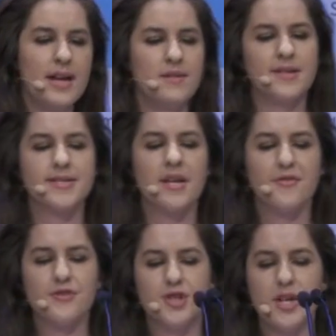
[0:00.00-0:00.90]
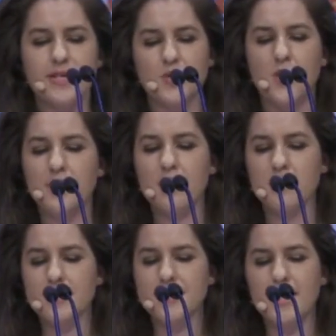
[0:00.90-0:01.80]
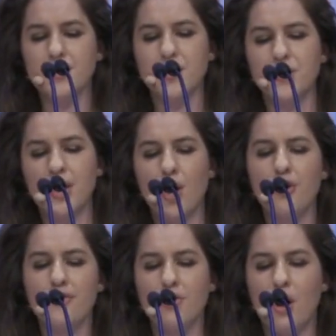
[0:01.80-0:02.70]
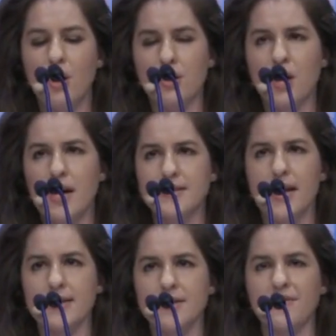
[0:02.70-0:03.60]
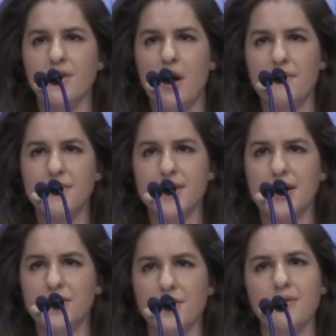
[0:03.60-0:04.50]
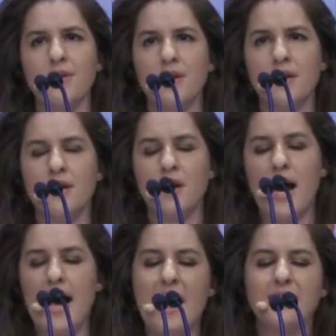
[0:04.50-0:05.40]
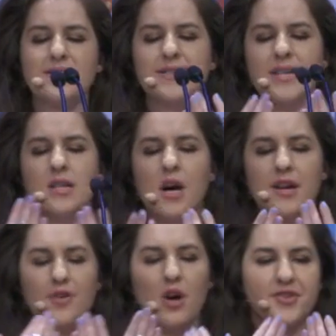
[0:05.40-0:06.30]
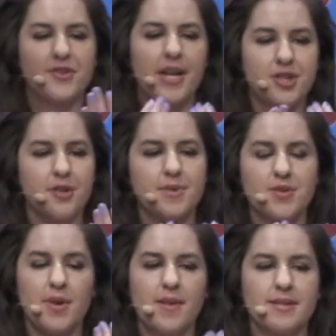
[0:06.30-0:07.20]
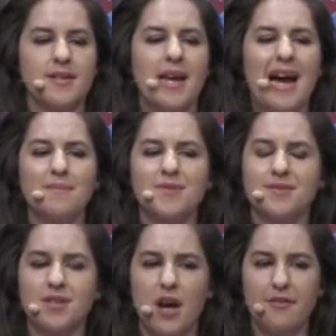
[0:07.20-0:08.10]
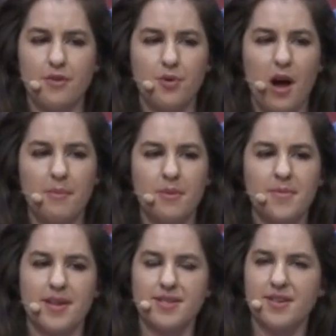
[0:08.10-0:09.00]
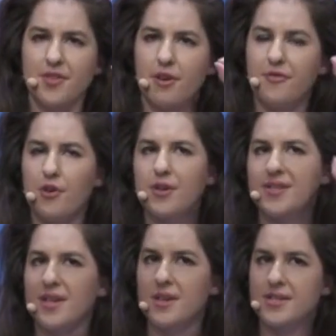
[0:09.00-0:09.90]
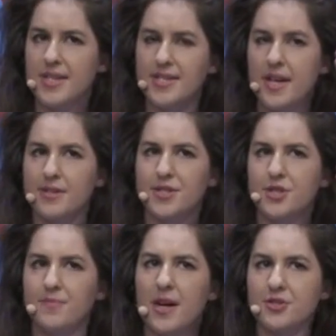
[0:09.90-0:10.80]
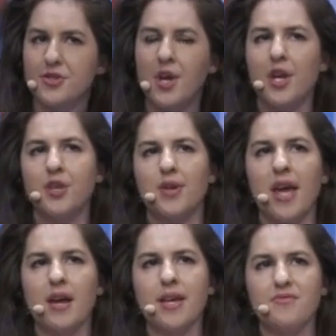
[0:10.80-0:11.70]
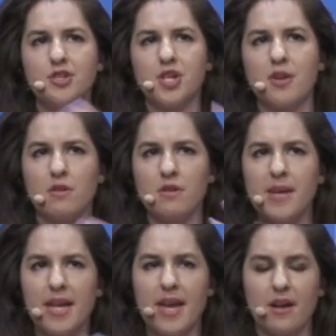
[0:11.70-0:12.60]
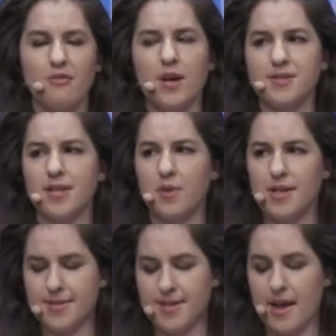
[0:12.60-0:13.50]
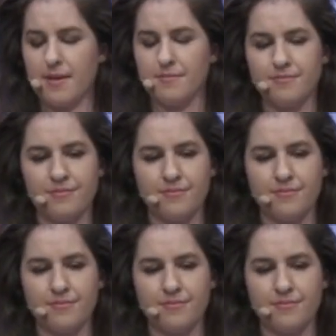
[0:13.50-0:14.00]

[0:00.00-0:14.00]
and listening for gist, where you're listening to the overall context of the conversation. I haven't seen a lot of alternation between this and apps. It's kind of a problem because if you're focusing on details too much, you can't get the general meaning of what someone is saying.